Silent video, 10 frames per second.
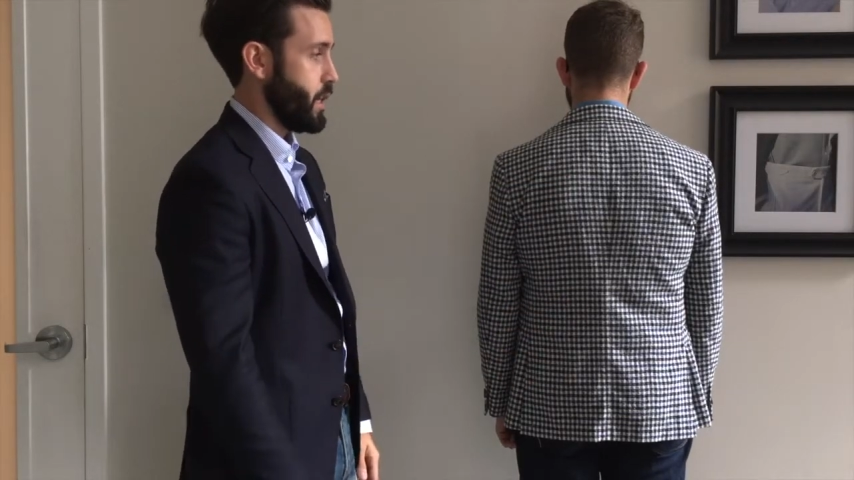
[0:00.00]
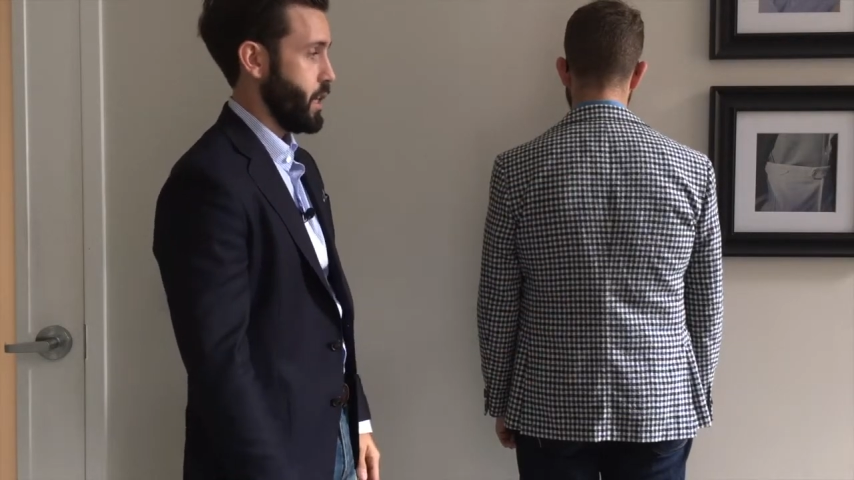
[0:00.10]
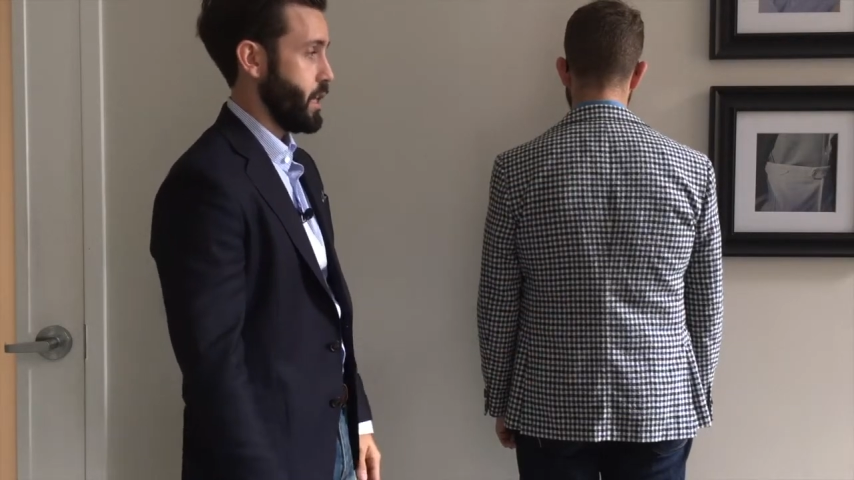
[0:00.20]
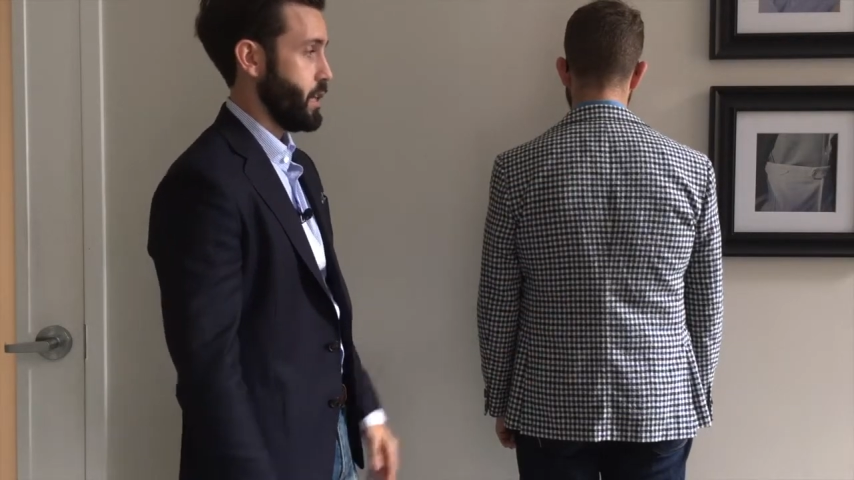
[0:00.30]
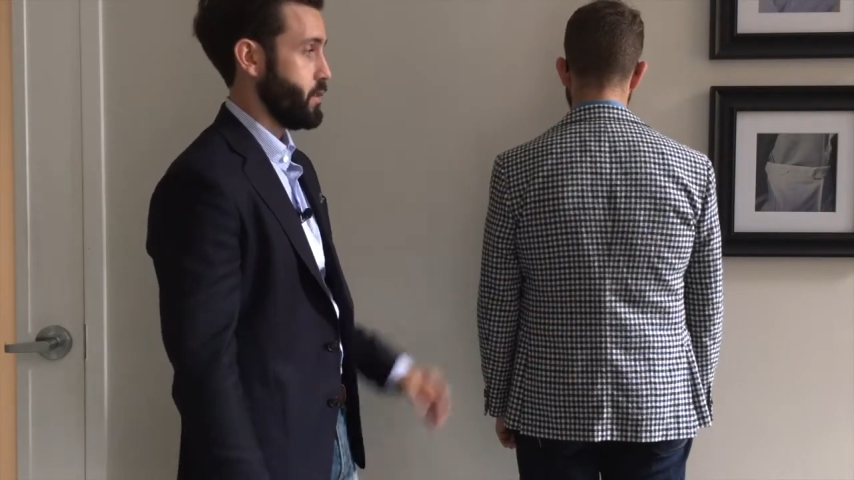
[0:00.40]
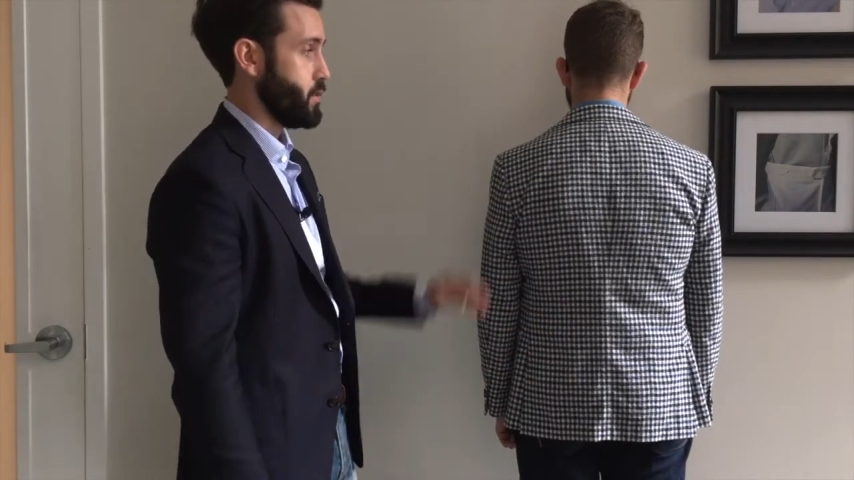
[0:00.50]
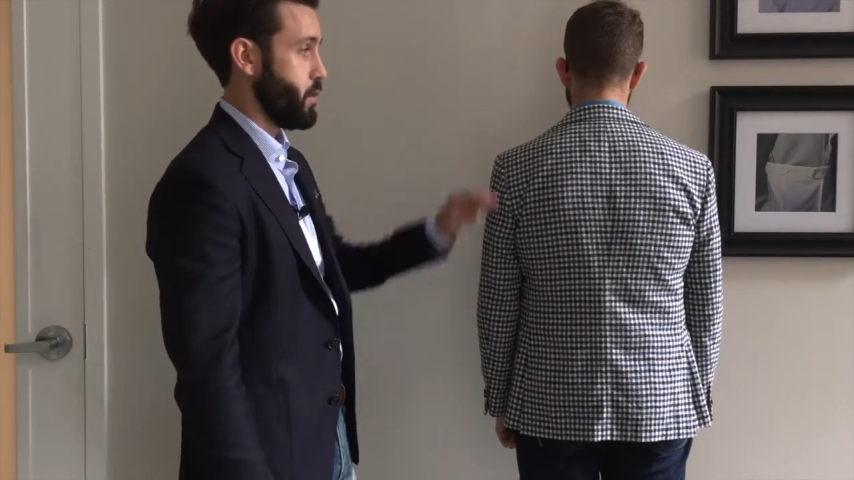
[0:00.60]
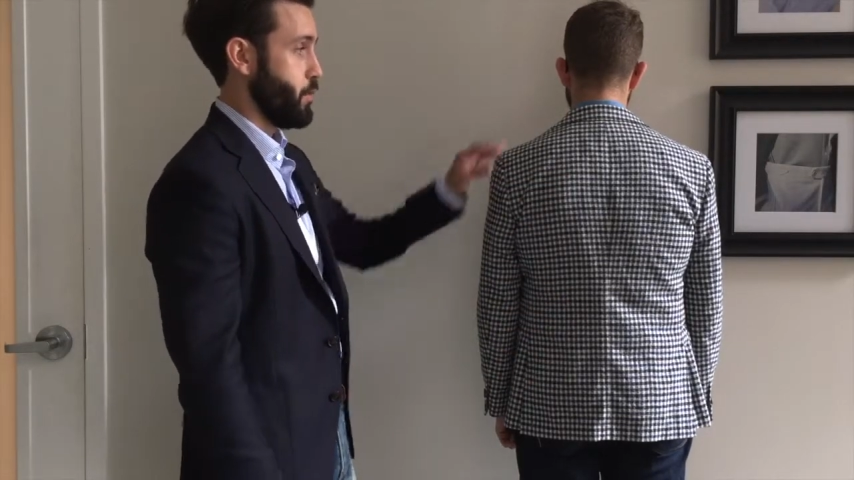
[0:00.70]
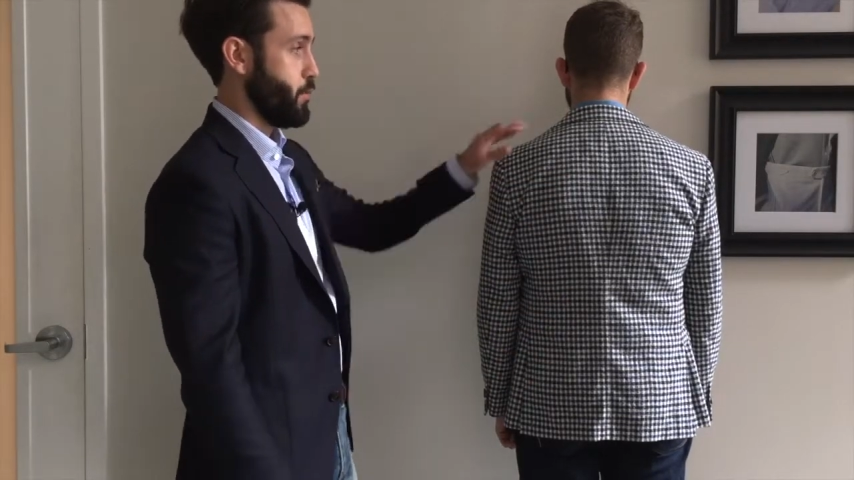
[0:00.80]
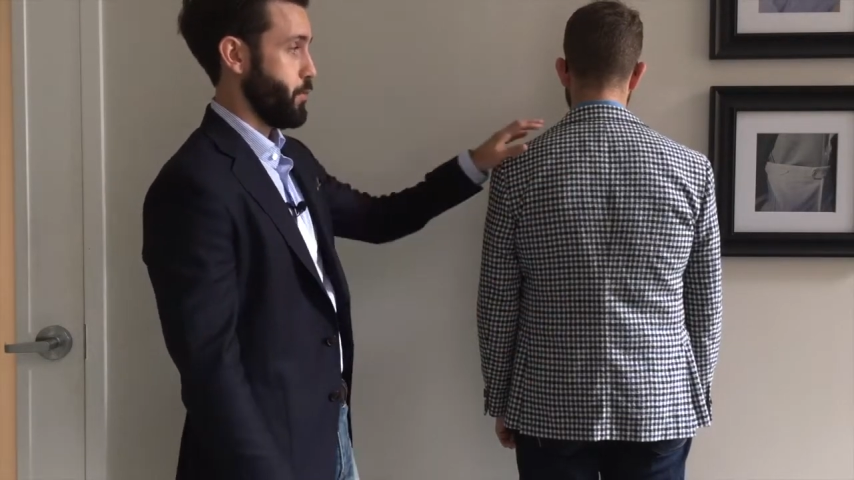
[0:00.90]
is
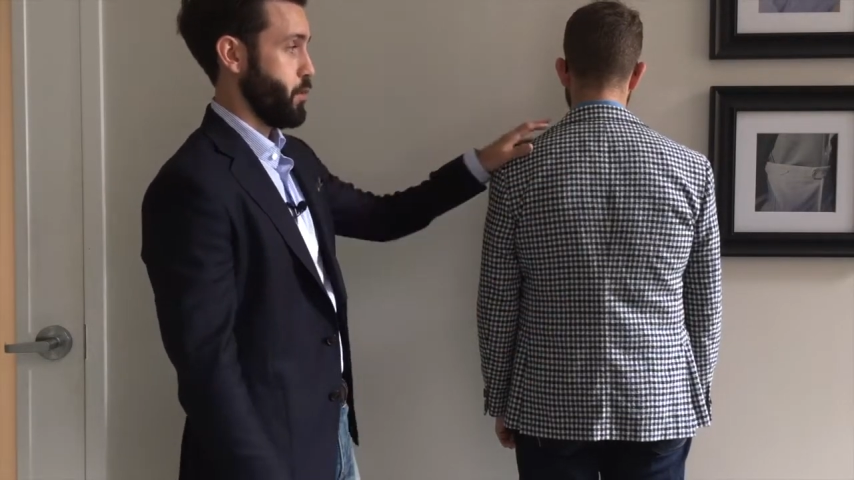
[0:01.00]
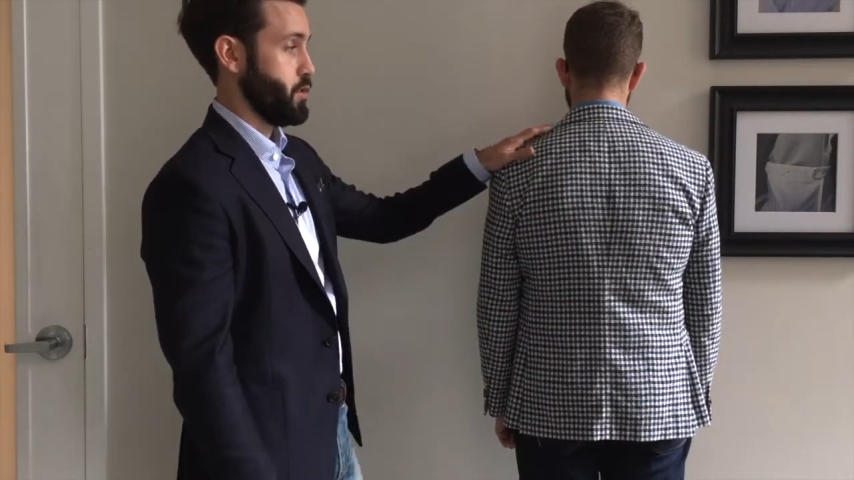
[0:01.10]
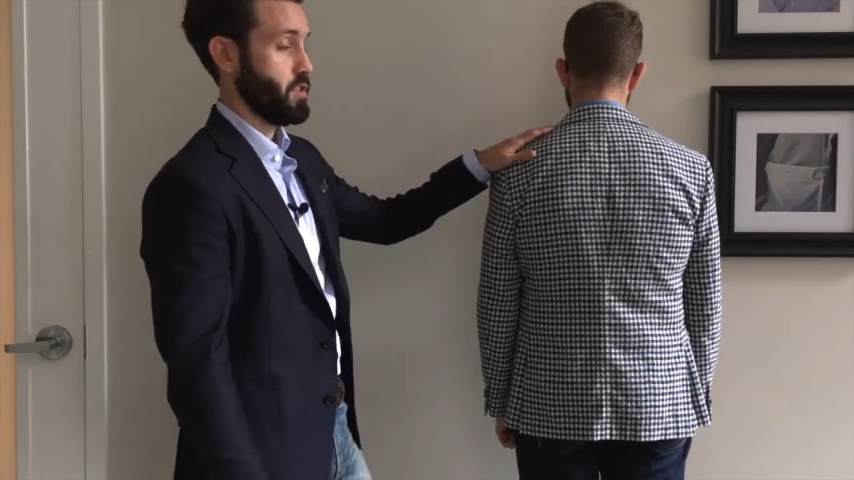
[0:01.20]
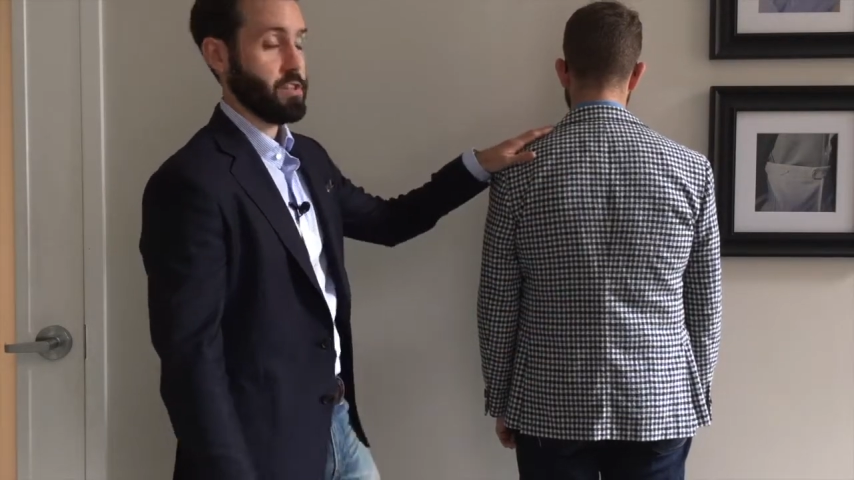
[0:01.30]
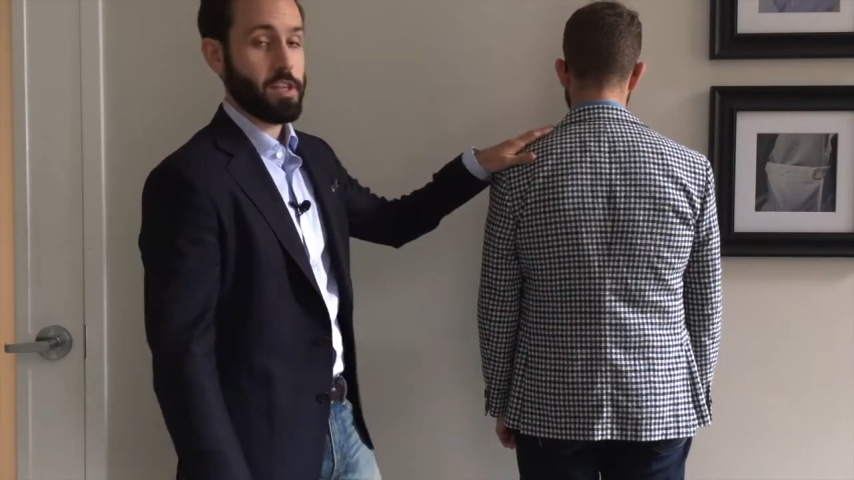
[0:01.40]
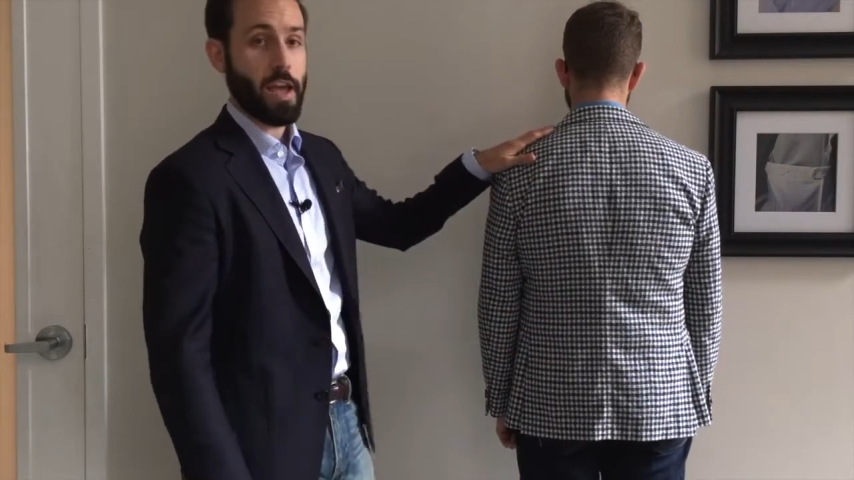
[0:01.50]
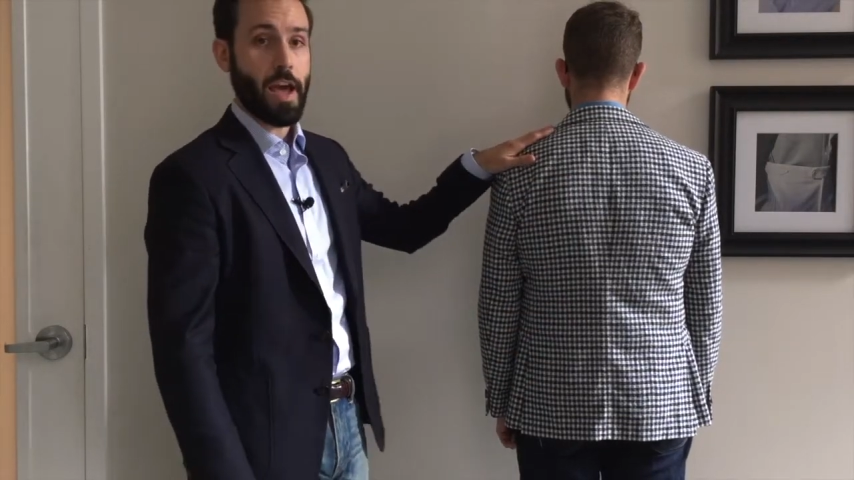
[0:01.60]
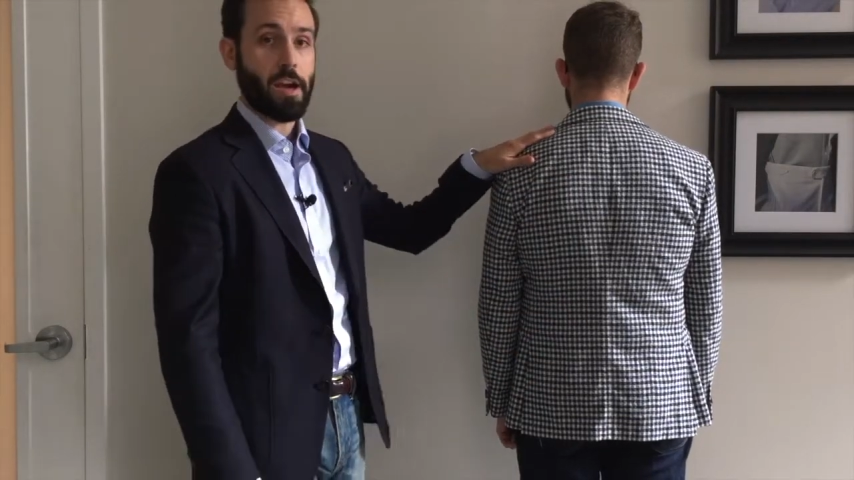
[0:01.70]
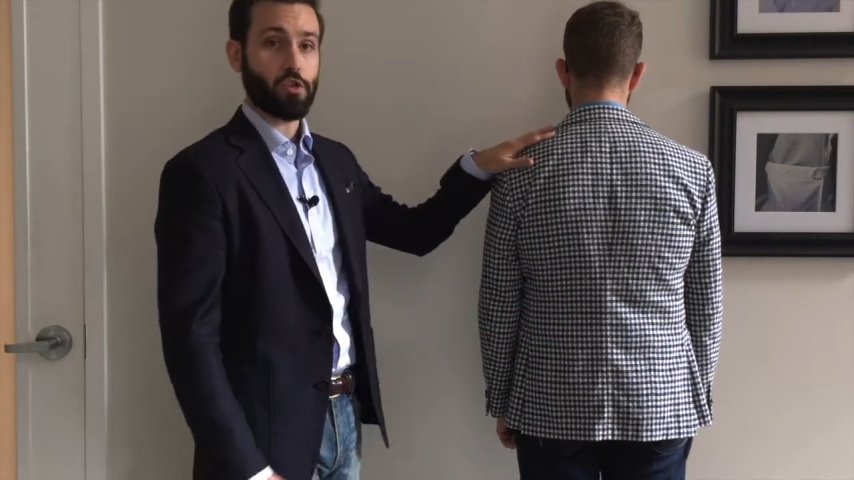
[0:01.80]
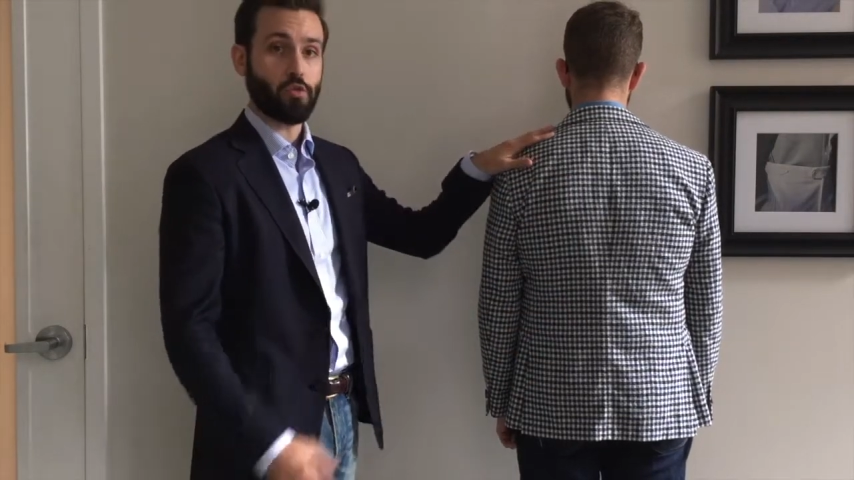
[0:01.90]
first the
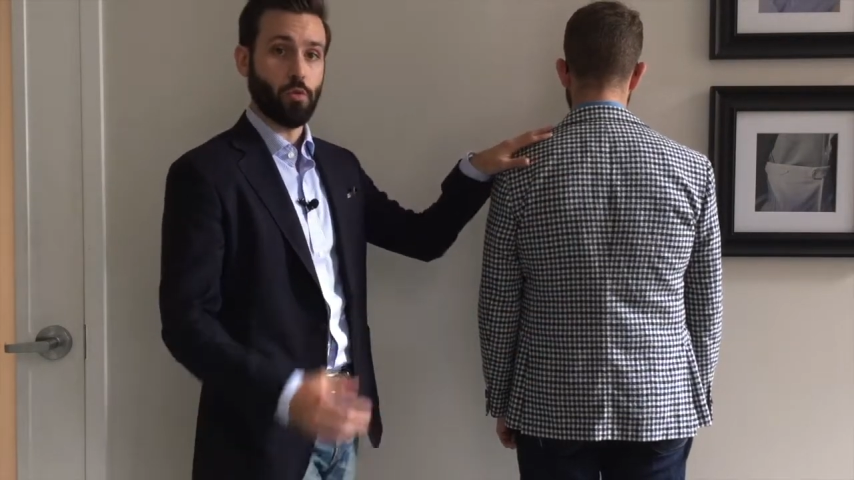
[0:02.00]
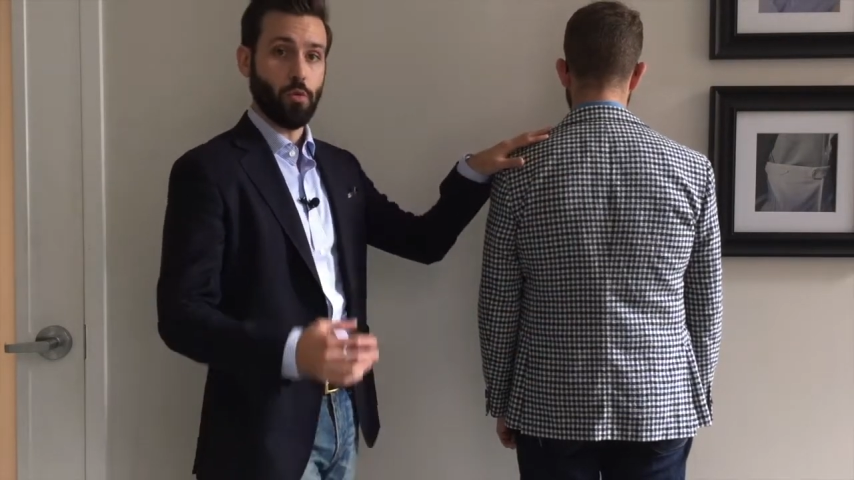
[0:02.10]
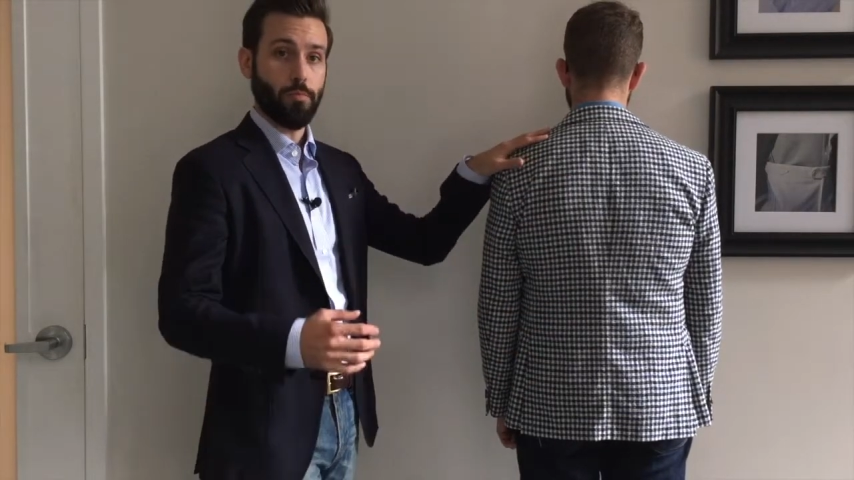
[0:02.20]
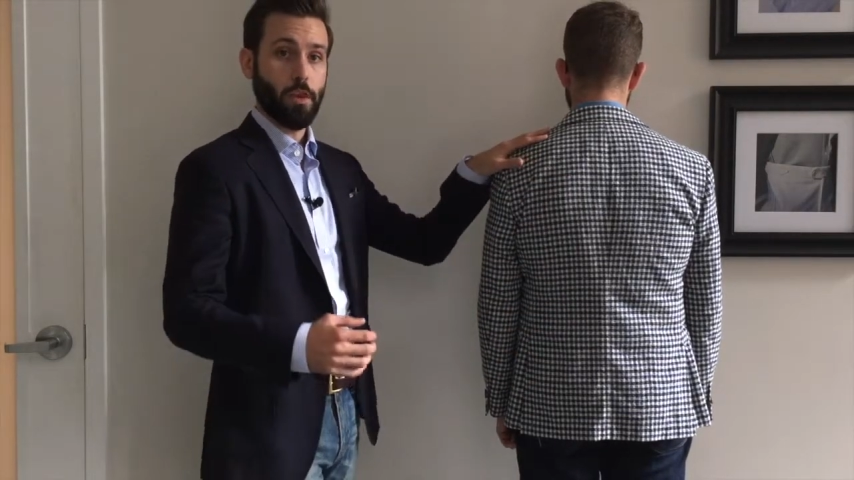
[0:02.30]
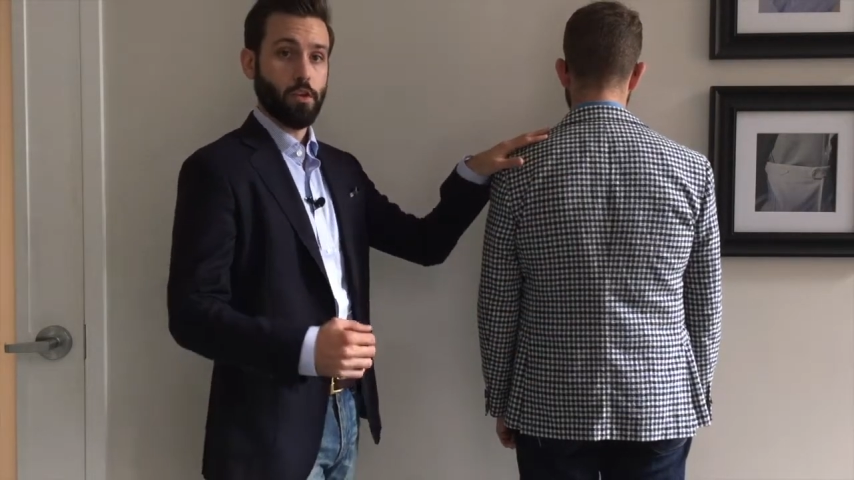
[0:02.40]
actual